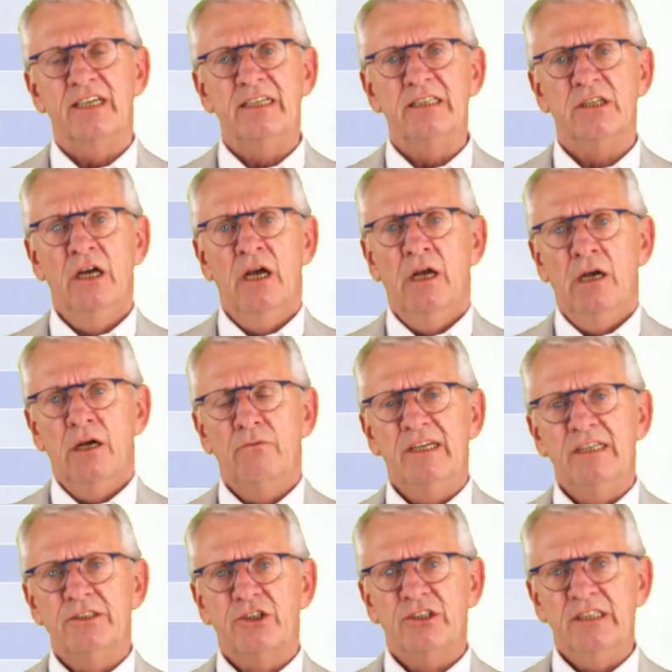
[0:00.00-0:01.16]
things,
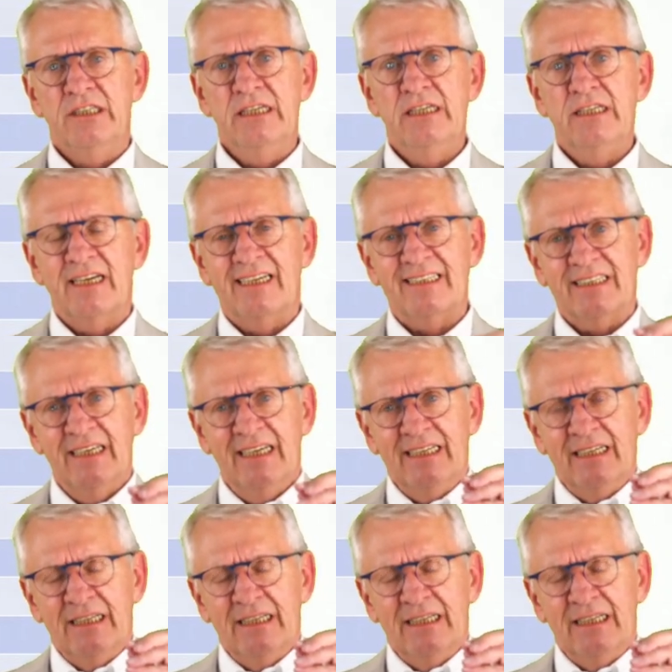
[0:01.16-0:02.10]
we'll see that